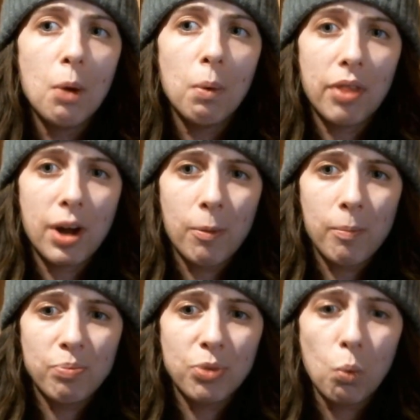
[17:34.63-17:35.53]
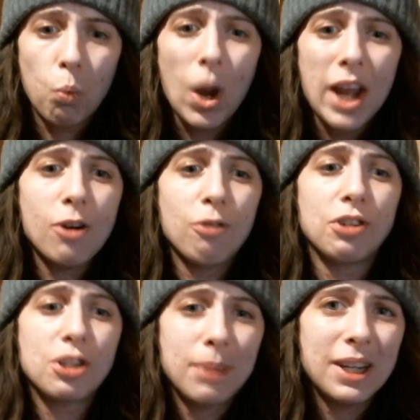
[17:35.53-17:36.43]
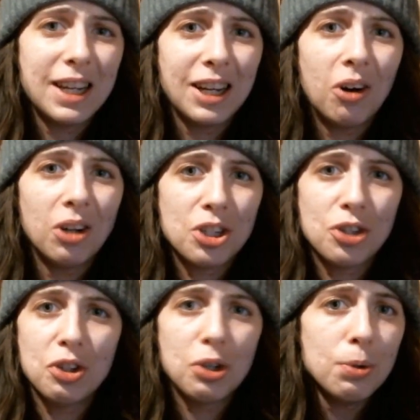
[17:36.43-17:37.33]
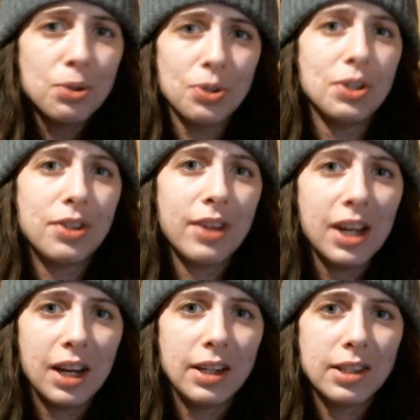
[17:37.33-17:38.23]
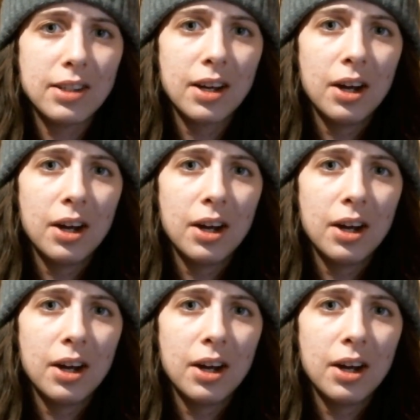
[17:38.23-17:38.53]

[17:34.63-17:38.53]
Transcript: without way overspending on just useless things,